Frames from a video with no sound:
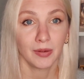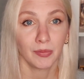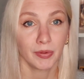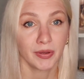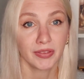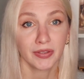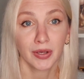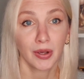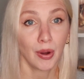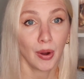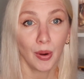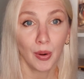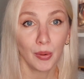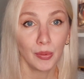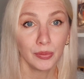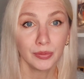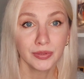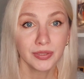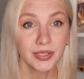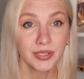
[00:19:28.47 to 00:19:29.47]
with
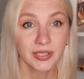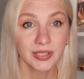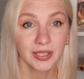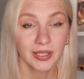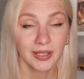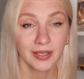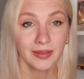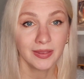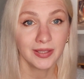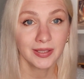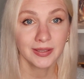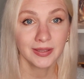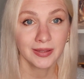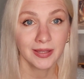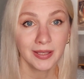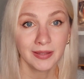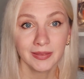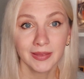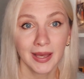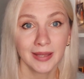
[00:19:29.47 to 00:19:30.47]
codes in
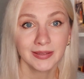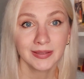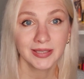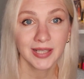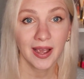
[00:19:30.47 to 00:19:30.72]
that